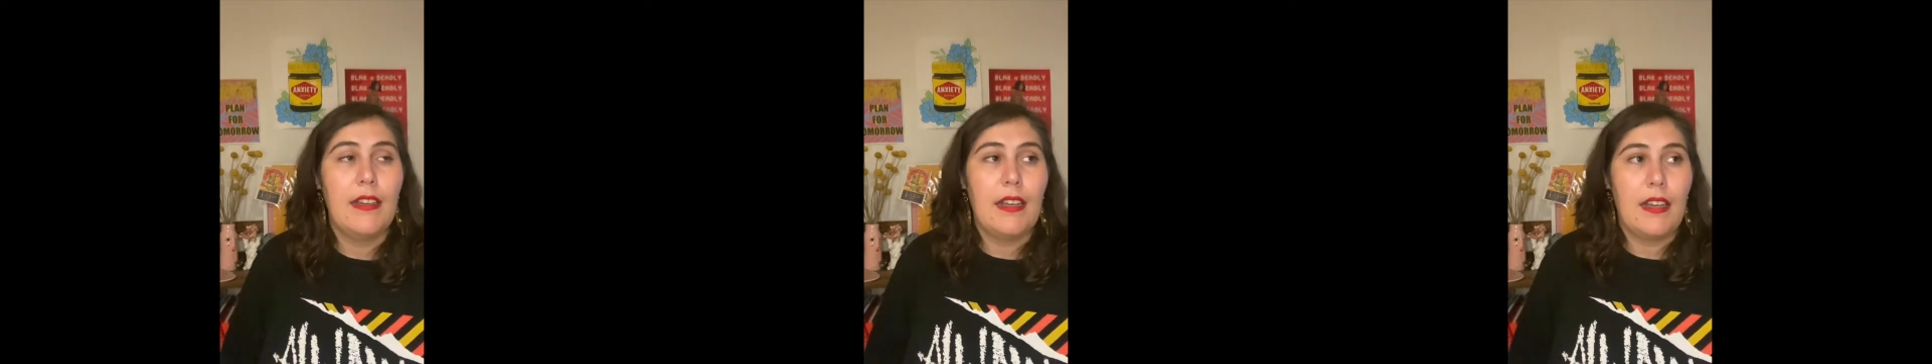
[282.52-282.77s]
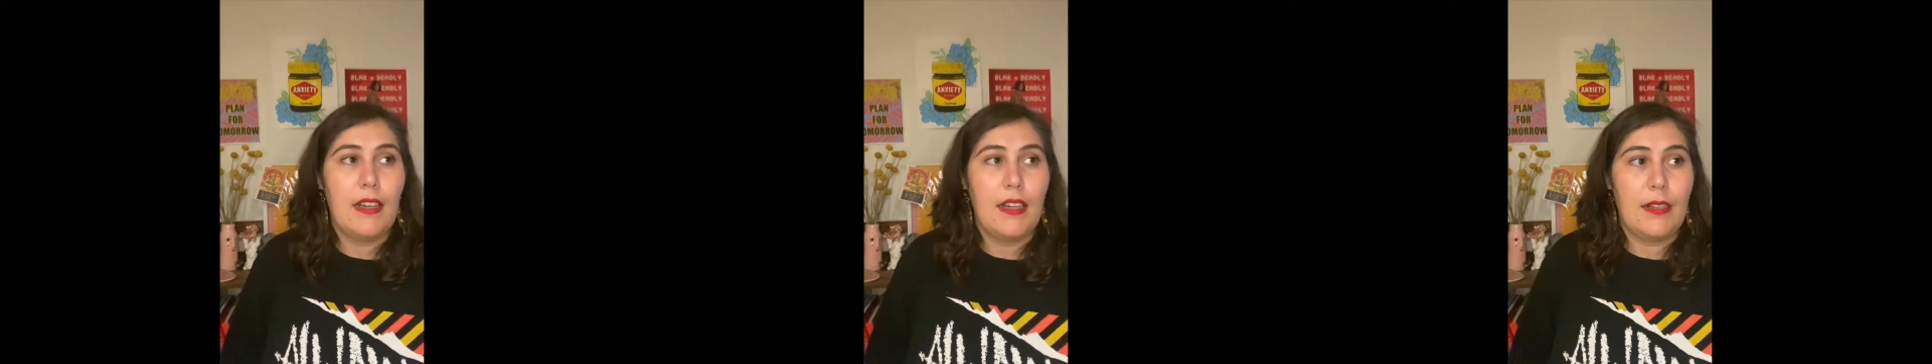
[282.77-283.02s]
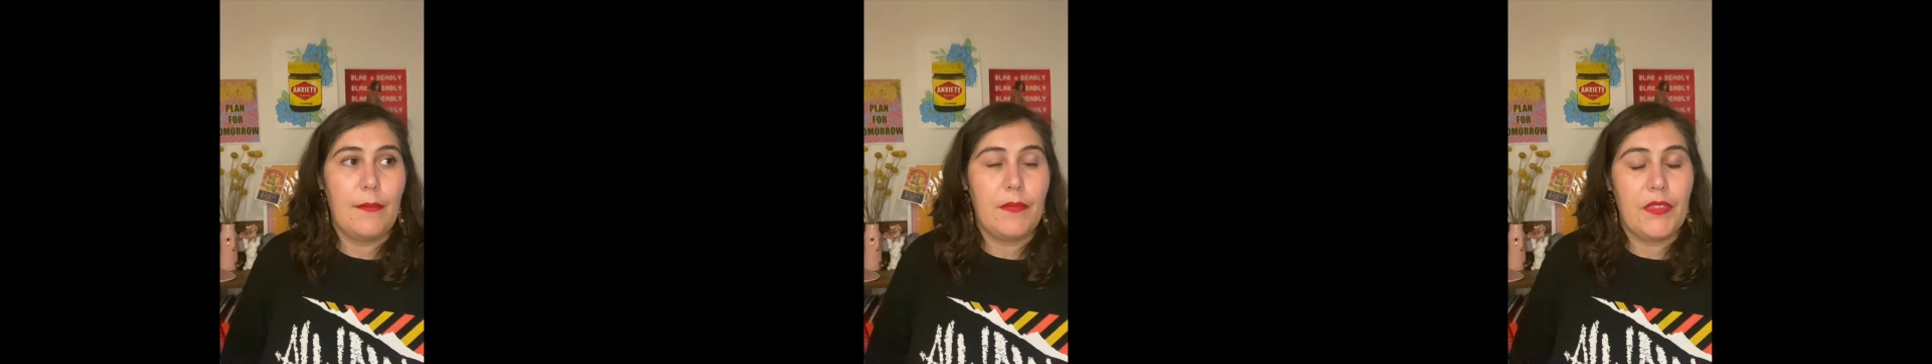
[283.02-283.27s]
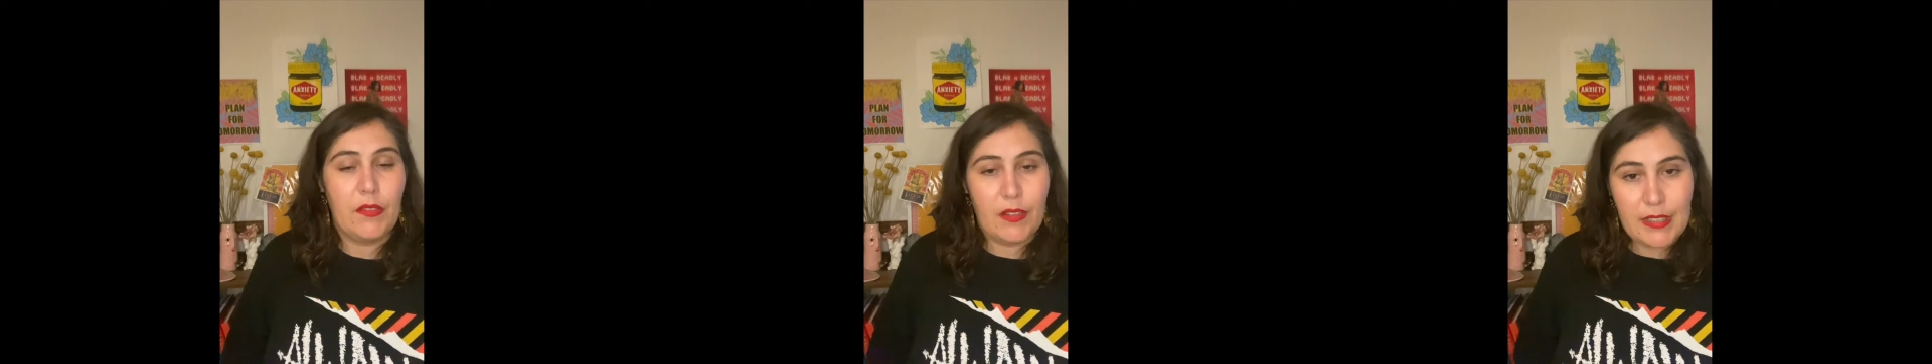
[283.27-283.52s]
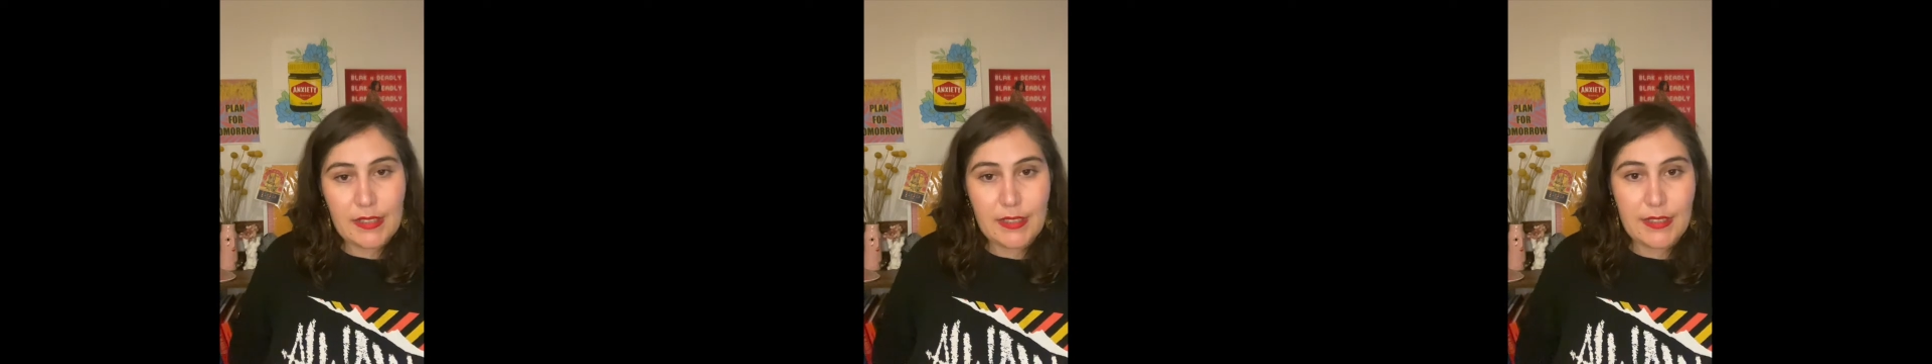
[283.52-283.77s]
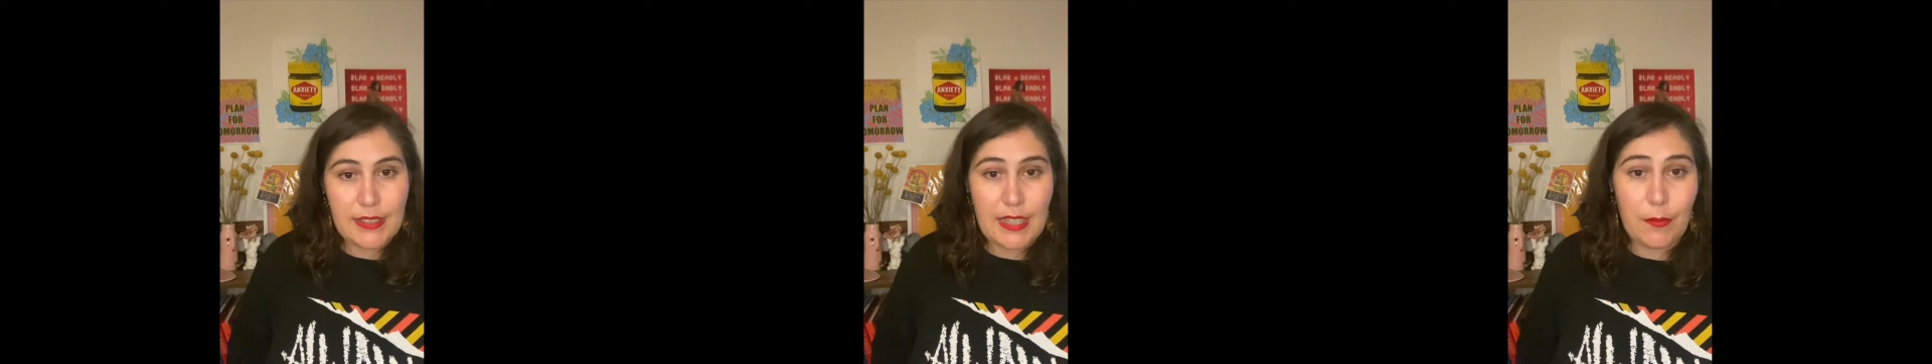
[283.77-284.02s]
The reason
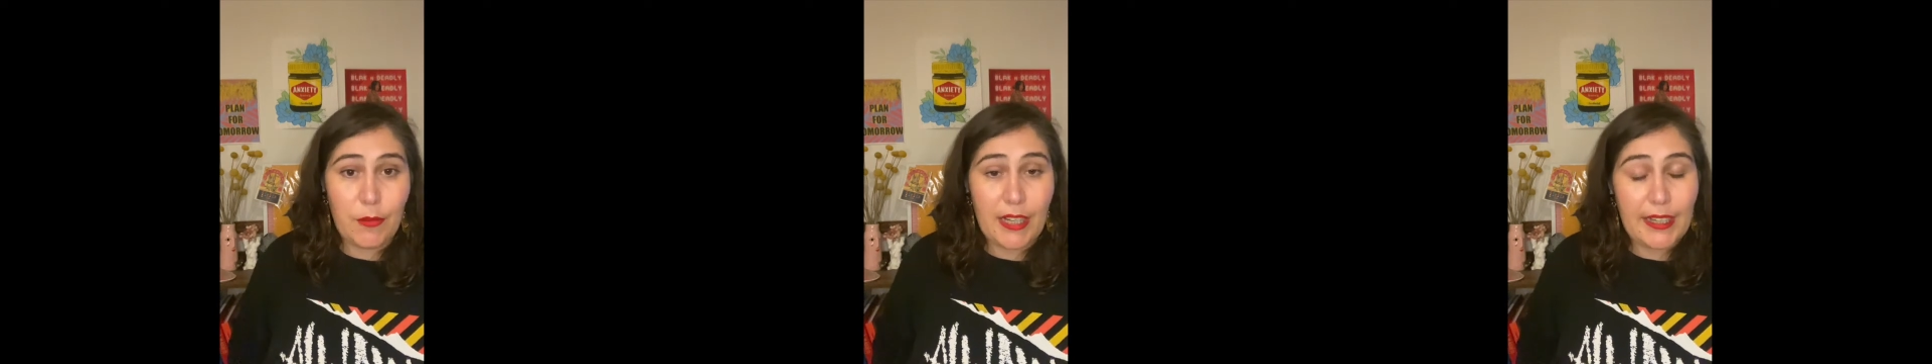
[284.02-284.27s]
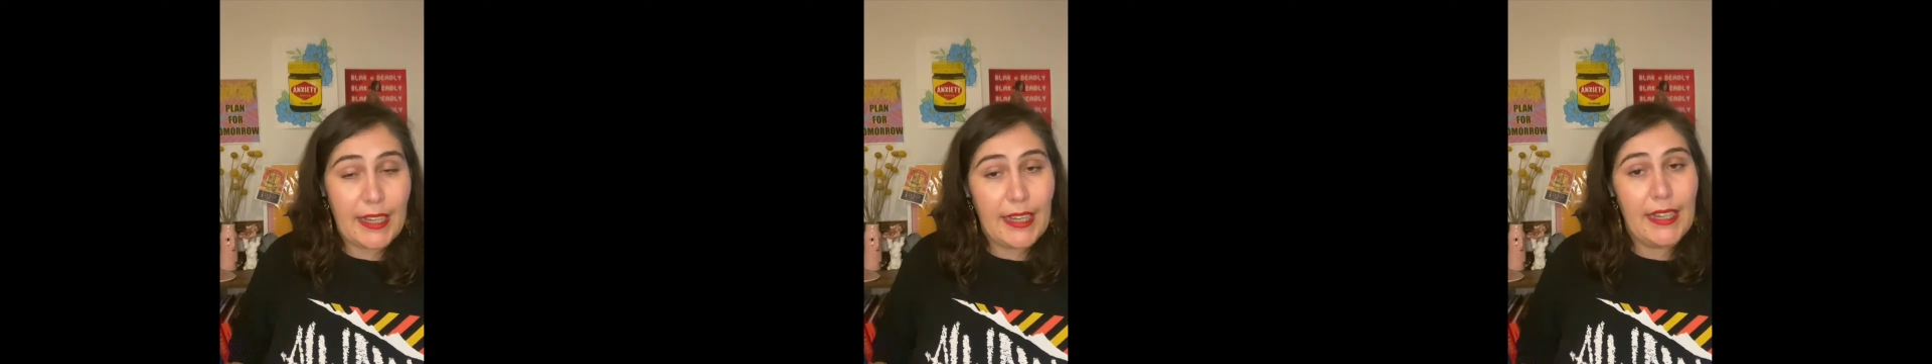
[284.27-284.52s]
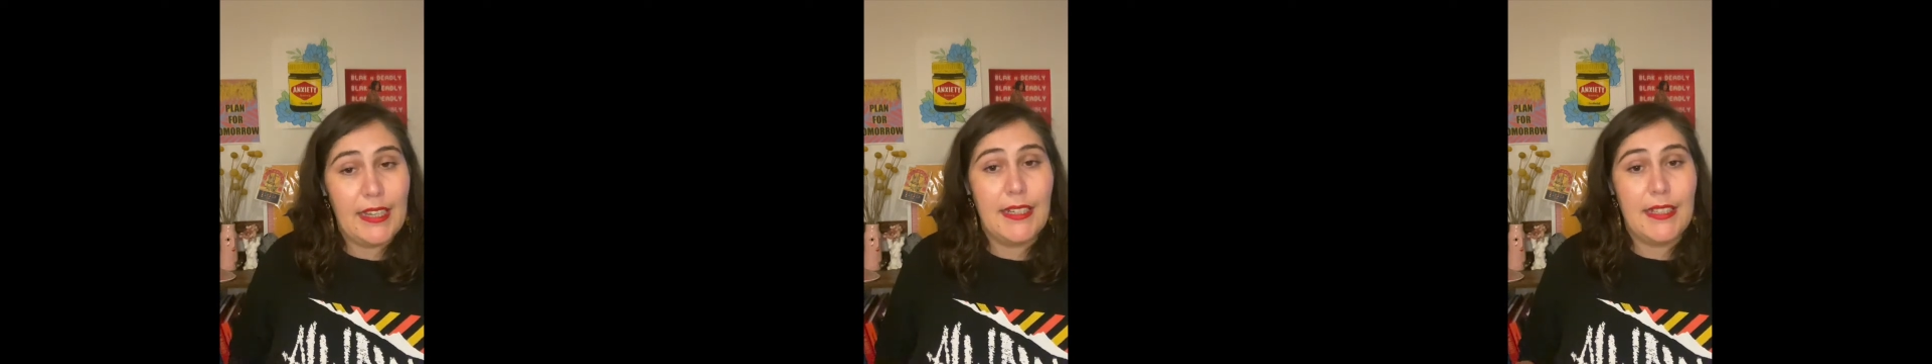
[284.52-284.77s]
it's CMYK